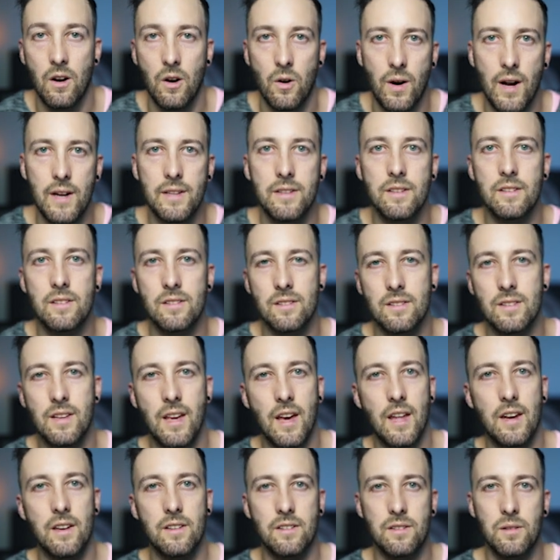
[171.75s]
Alright, this
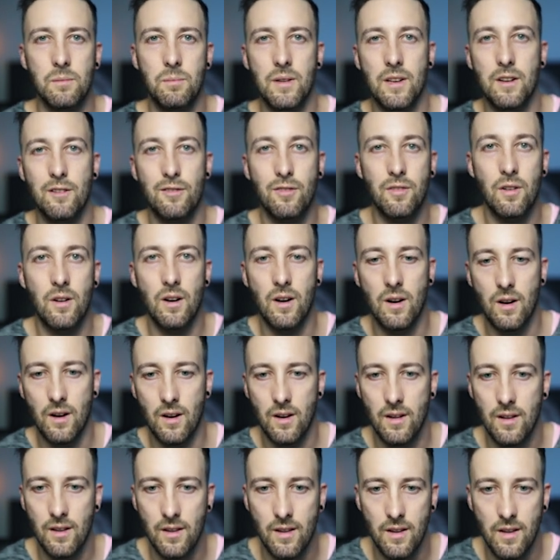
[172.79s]
again is a bit of
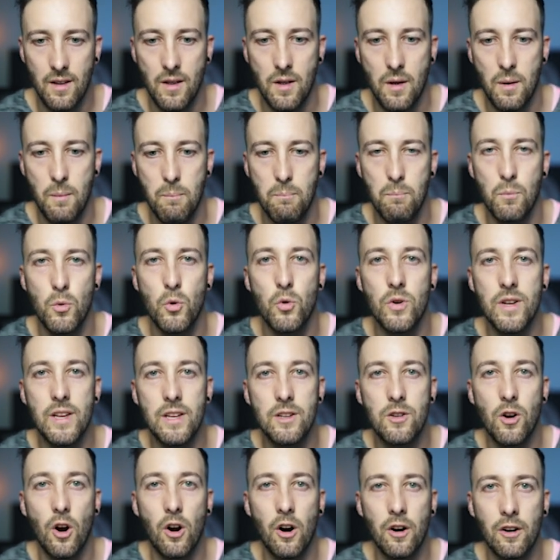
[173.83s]
a moody,
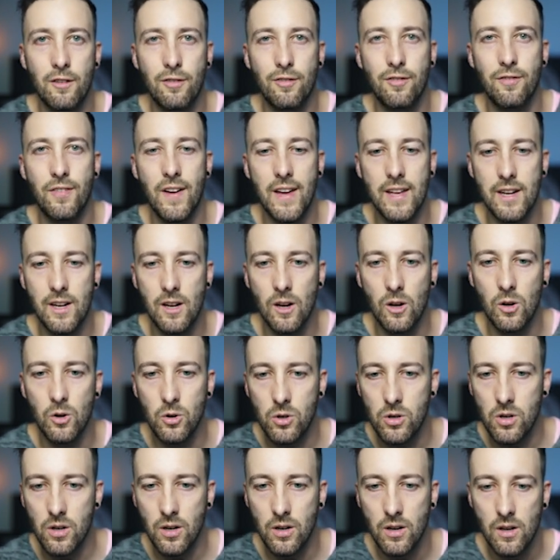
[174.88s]
dark, faded
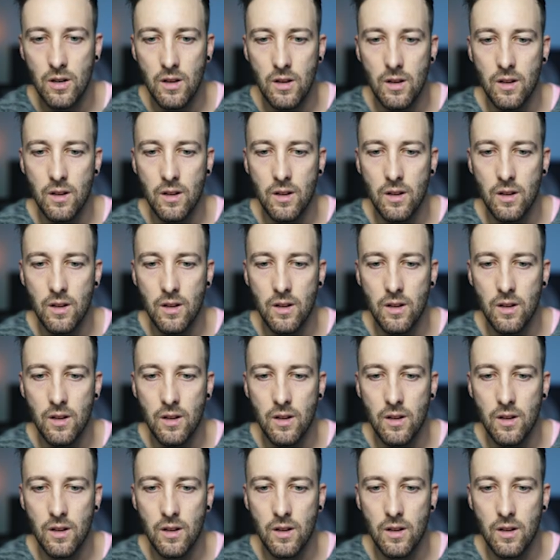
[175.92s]
look,